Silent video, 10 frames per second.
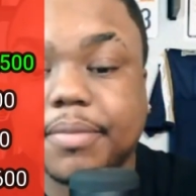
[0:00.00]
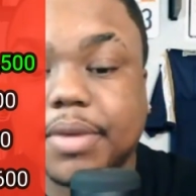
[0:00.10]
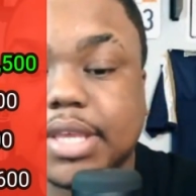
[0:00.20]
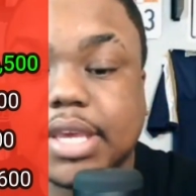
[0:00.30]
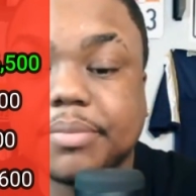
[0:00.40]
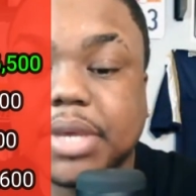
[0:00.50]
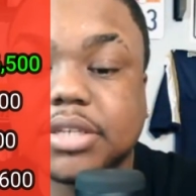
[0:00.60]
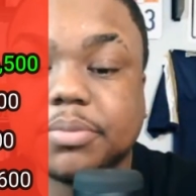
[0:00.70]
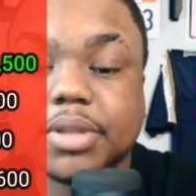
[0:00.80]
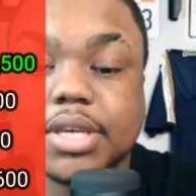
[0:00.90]
He can make
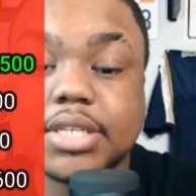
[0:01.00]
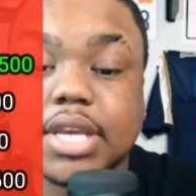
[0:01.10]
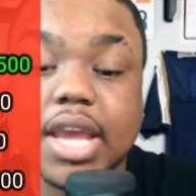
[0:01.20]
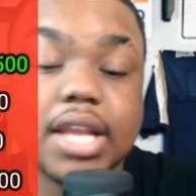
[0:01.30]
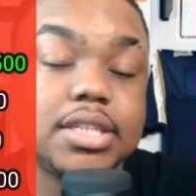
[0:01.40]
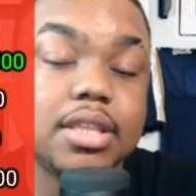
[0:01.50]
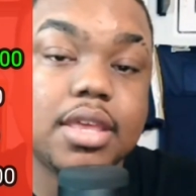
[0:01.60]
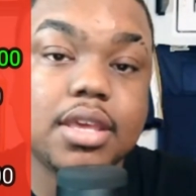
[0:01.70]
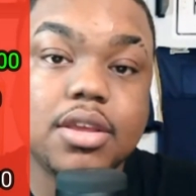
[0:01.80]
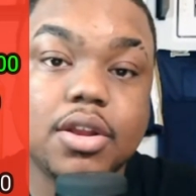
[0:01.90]
some plays. I actually
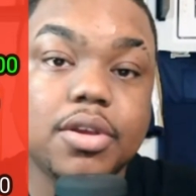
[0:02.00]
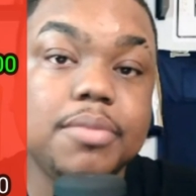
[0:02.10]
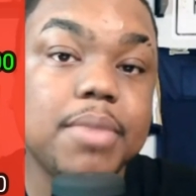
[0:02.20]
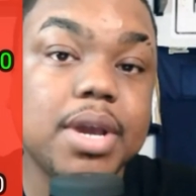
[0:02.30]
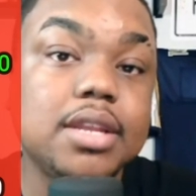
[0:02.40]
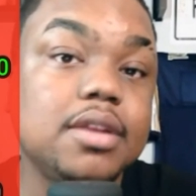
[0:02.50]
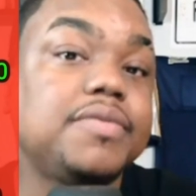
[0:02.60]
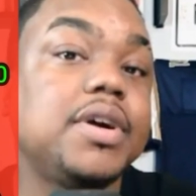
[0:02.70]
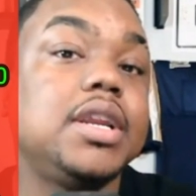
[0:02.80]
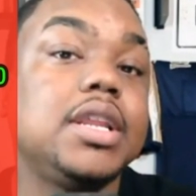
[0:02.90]
think, you know, he might end up
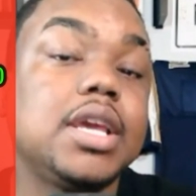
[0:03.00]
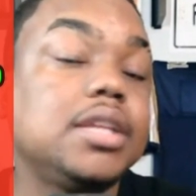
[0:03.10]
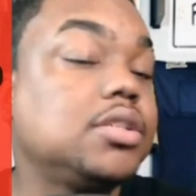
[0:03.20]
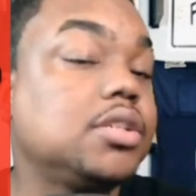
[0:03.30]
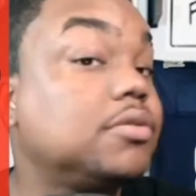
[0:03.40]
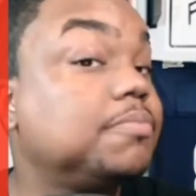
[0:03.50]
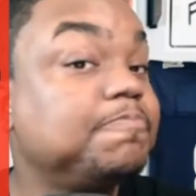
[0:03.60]
finding the end zone.